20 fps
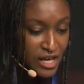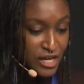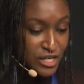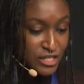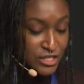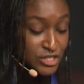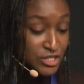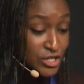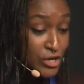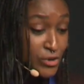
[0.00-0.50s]

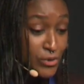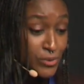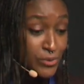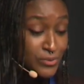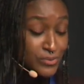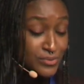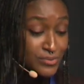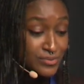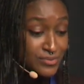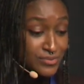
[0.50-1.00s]

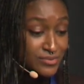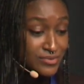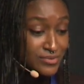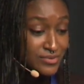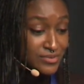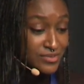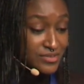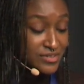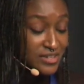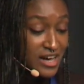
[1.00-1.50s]
So
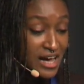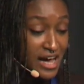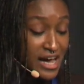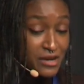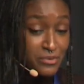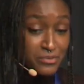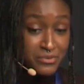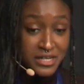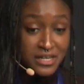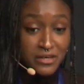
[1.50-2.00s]
I
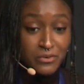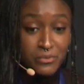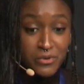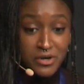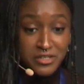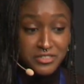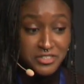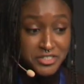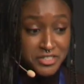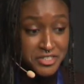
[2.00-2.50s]
really
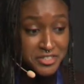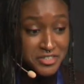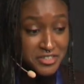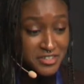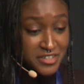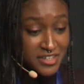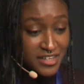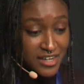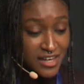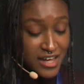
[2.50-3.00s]
wonder
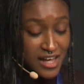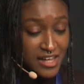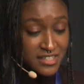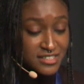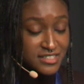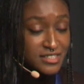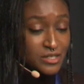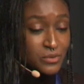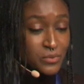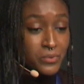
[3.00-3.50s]

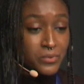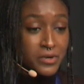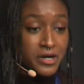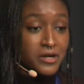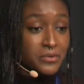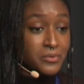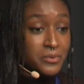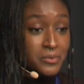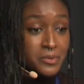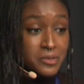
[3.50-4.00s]
until
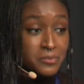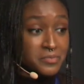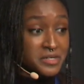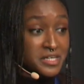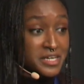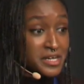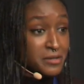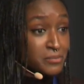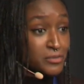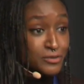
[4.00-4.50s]
where we will
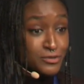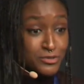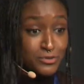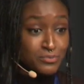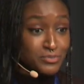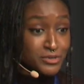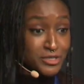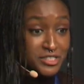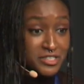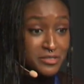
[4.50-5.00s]
be able to
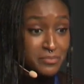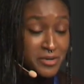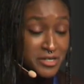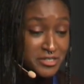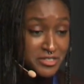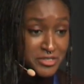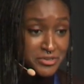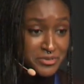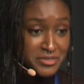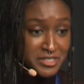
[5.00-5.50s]
push the
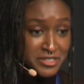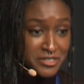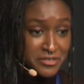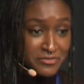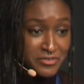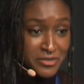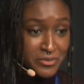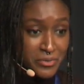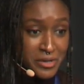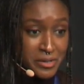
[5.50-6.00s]
boundaries of
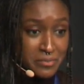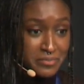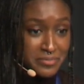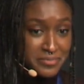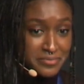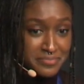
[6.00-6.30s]
the web.